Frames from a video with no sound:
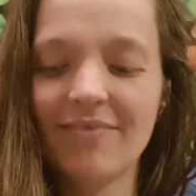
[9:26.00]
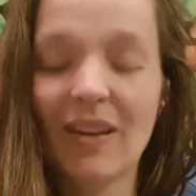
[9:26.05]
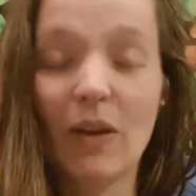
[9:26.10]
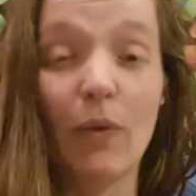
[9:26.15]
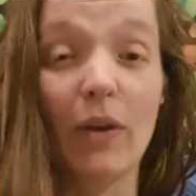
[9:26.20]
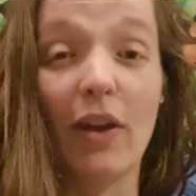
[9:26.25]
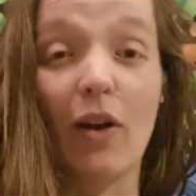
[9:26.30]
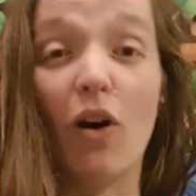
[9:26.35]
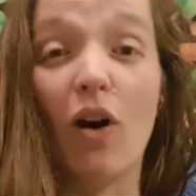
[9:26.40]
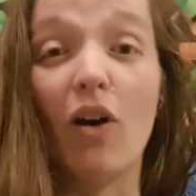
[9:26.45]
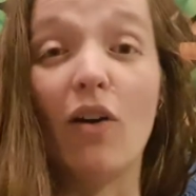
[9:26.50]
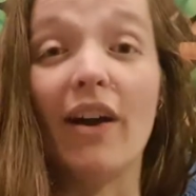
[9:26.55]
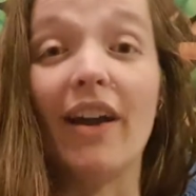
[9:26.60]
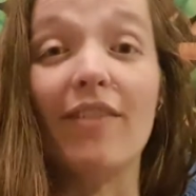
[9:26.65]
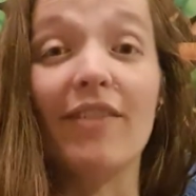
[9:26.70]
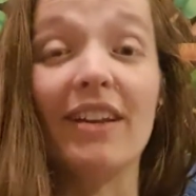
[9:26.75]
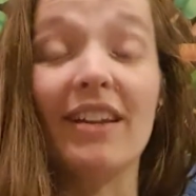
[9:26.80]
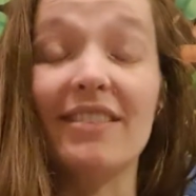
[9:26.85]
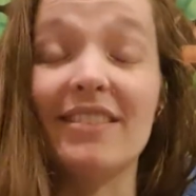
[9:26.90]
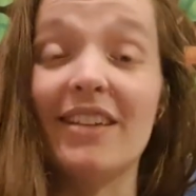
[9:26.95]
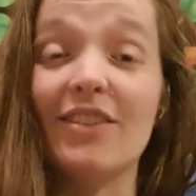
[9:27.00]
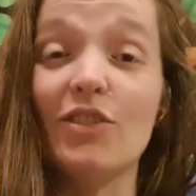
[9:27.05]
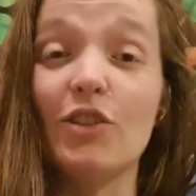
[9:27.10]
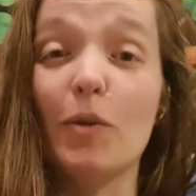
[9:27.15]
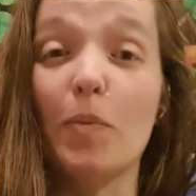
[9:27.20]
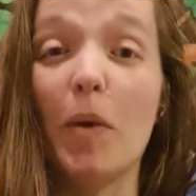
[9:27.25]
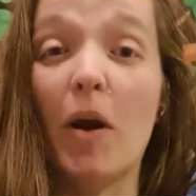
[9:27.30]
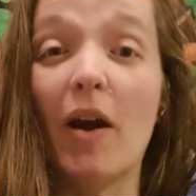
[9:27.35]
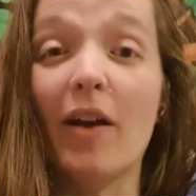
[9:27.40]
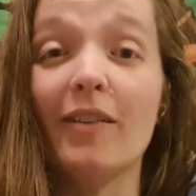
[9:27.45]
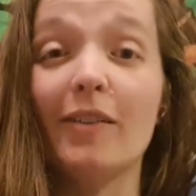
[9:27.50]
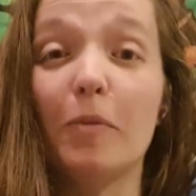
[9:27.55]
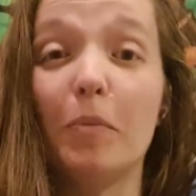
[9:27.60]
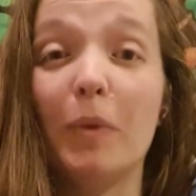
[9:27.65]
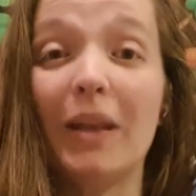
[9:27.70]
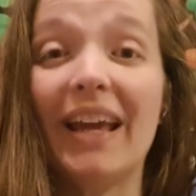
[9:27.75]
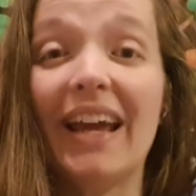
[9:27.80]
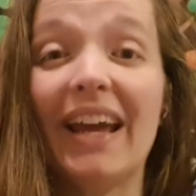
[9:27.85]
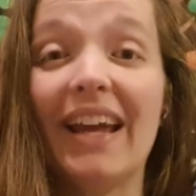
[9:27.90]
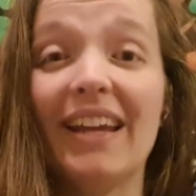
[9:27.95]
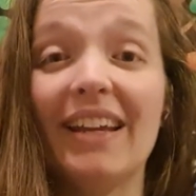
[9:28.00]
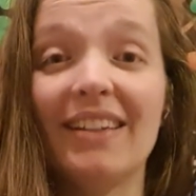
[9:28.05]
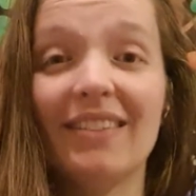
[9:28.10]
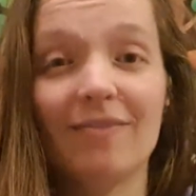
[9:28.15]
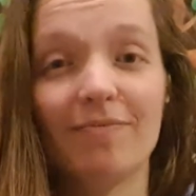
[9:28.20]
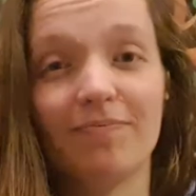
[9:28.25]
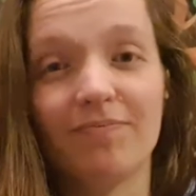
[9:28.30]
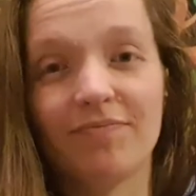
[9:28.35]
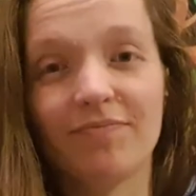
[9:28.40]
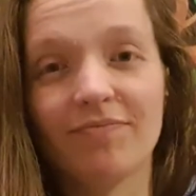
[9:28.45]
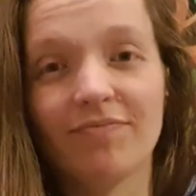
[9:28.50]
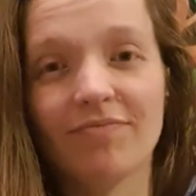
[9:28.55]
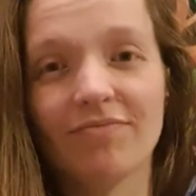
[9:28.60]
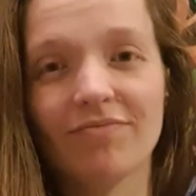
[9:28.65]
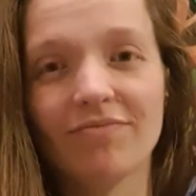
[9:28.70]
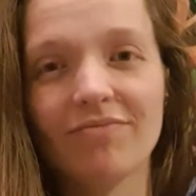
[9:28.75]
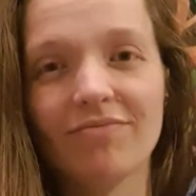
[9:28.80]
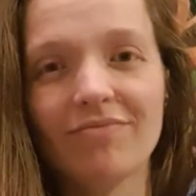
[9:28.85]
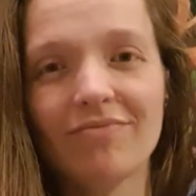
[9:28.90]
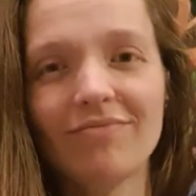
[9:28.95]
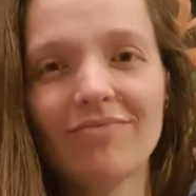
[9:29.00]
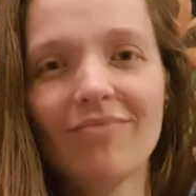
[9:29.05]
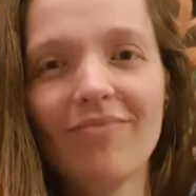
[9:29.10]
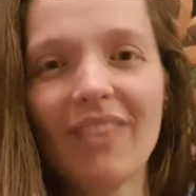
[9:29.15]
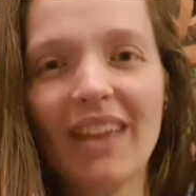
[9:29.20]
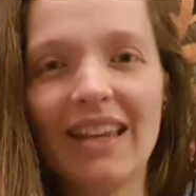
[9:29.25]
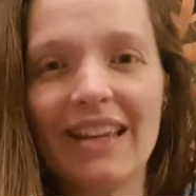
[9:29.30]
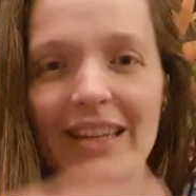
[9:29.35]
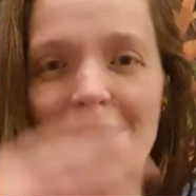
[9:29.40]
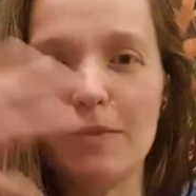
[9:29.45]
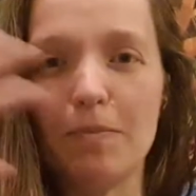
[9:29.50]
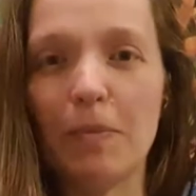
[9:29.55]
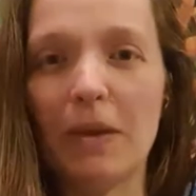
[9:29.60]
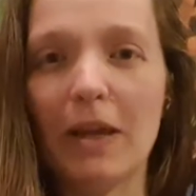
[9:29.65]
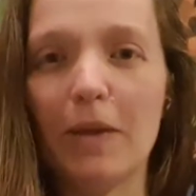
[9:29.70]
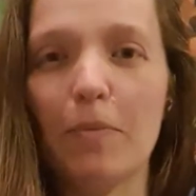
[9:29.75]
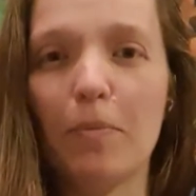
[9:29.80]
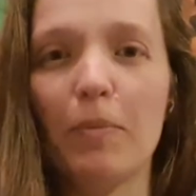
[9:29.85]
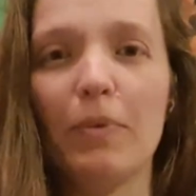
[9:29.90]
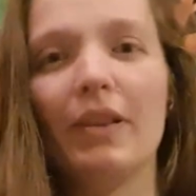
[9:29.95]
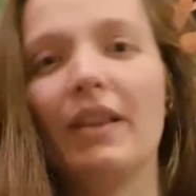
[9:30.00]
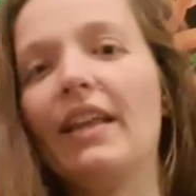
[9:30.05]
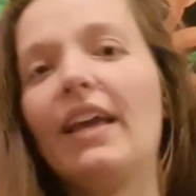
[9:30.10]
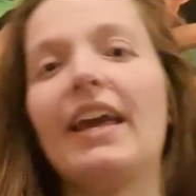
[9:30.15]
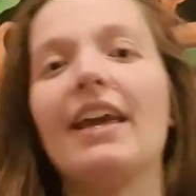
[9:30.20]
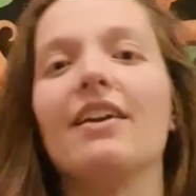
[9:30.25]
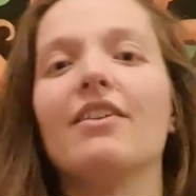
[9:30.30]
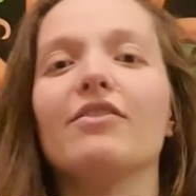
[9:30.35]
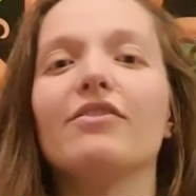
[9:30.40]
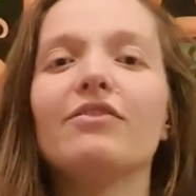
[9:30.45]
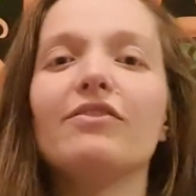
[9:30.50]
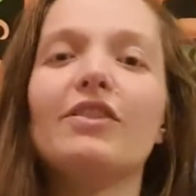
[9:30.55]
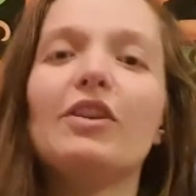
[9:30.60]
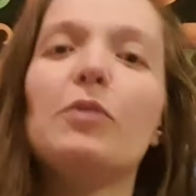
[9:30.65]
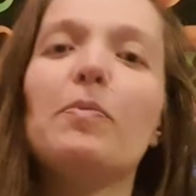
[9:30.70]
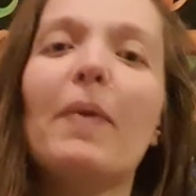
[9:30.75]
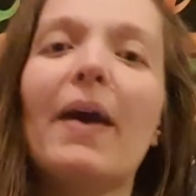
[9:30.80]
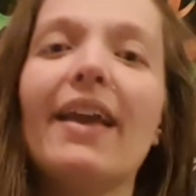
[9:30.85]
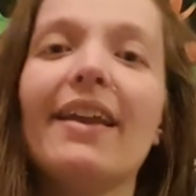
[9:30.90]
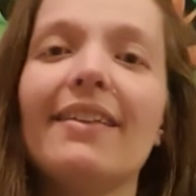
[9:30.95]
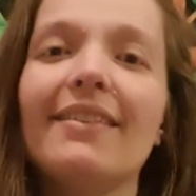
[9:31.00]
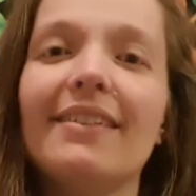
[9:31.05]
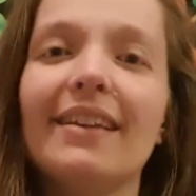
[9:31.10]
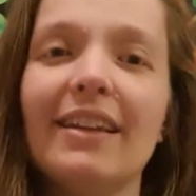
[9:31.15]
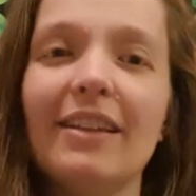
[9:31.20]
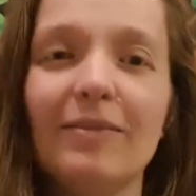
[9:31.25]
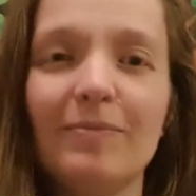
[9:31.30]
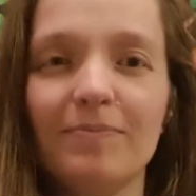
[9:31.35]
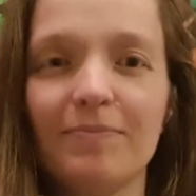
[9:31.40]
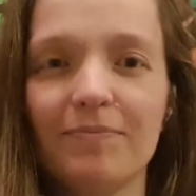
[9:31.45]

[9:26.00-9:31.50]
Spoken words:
We all have an essential part to play in this big play of humanity.